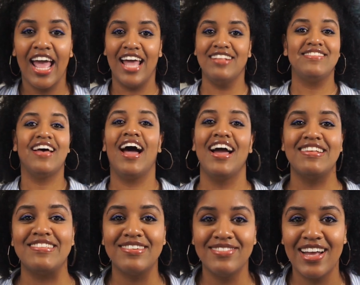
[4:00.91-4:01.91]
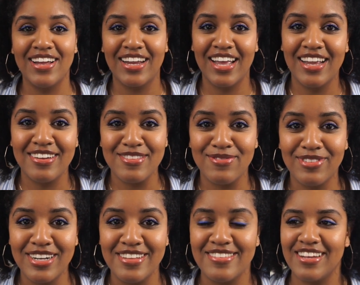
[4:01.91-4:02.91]
and ties it around Hannah's
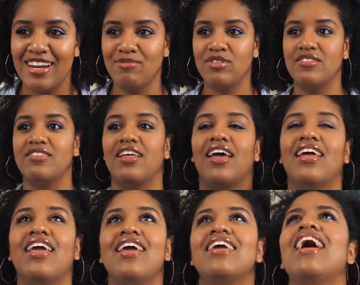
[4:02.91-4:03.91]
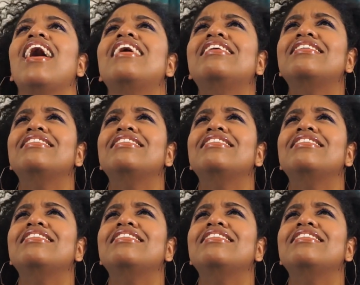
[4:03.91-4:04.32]
wrist, and I'm just like, yes.